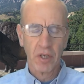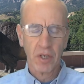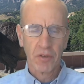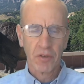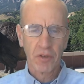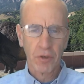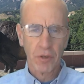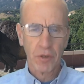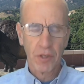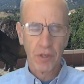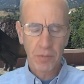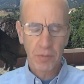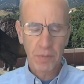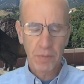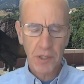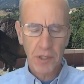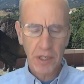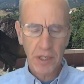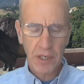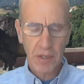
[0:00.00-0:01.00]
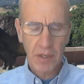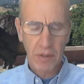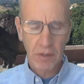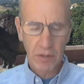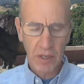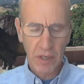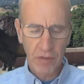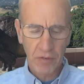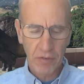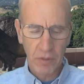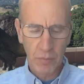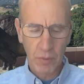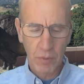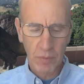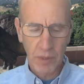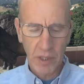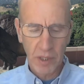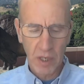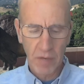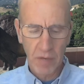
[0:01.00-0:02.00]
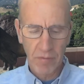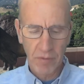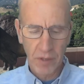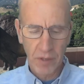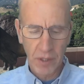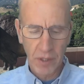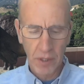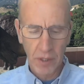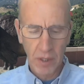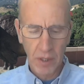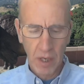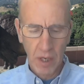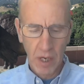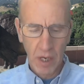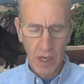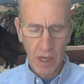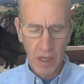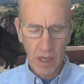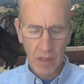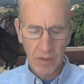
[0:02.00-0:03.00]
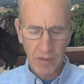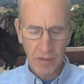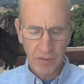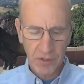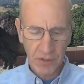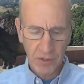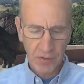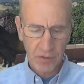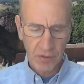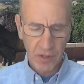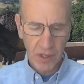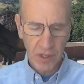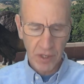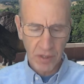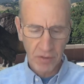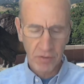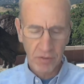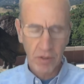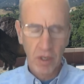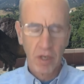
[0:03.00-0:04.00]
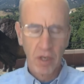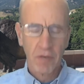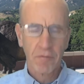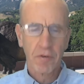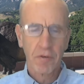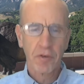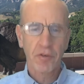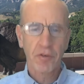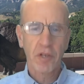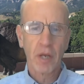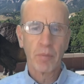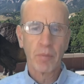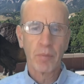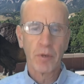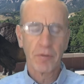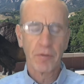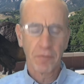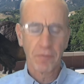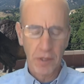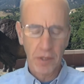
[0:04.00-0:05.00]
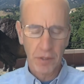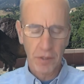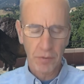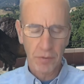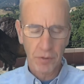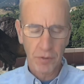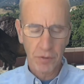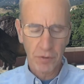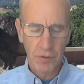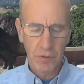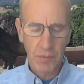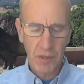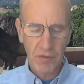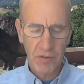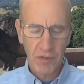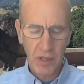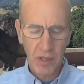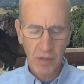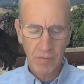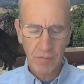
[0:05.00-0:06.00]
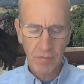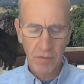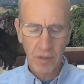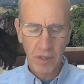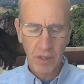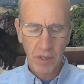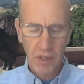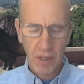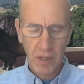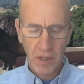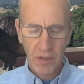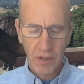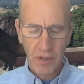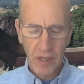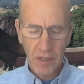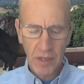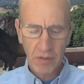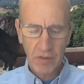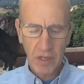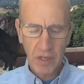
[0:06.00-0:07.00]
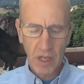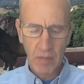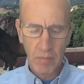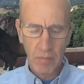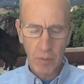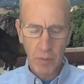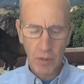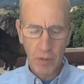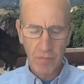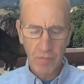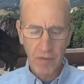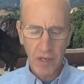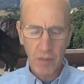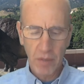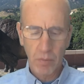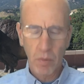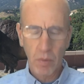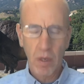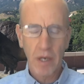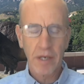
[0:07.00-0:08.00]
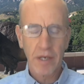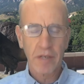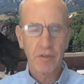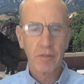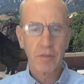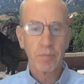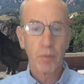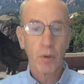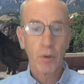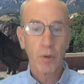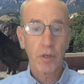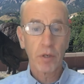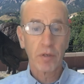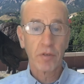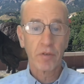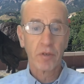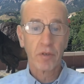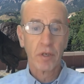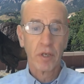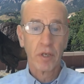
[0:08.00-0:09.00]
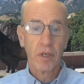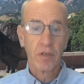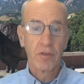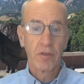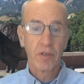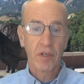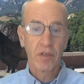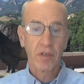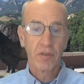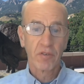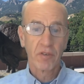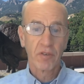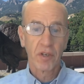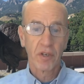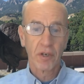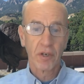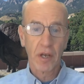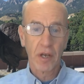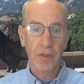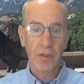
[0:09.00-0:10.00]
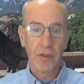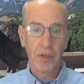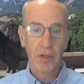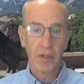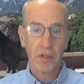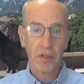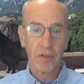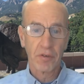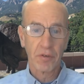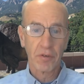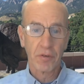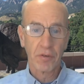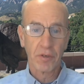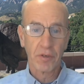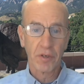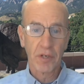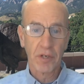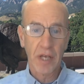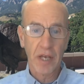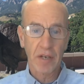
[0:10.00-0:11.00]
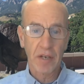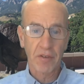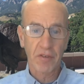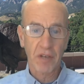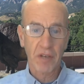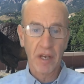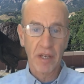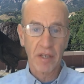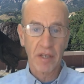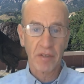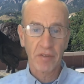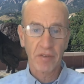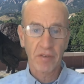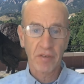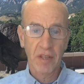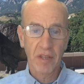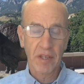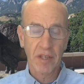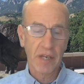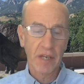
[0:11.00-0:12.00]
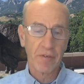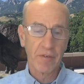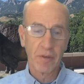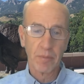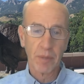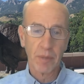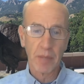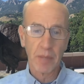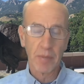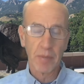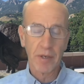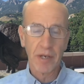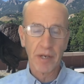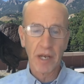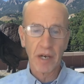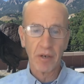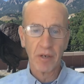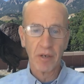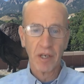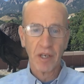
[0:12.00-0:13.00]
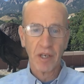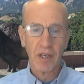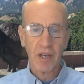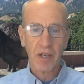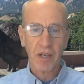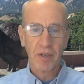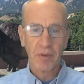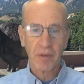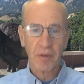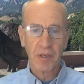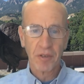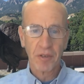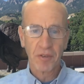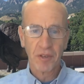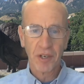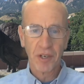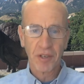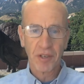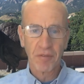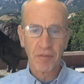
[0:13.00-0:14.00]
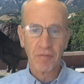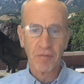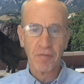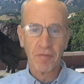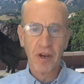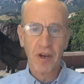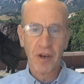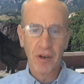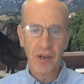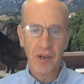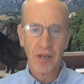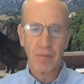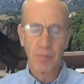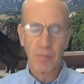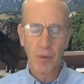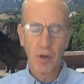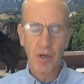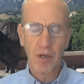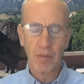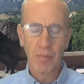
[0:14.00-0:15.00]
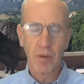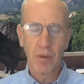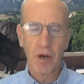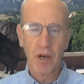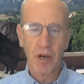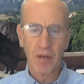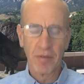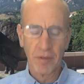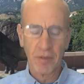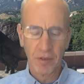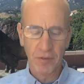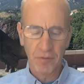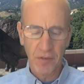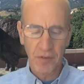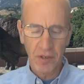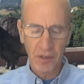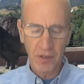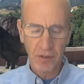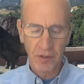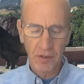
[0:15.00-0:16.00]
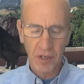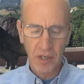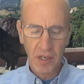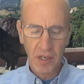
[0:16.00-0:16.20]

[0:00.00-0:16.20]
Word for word: So in this particular lesson, we'll be covering 6 things. First, I'll briefly introduce myself. Next, I'll motivate why it's important to consider ethical issues in data science. I think everybody by now agrees that it's a very important part of this field.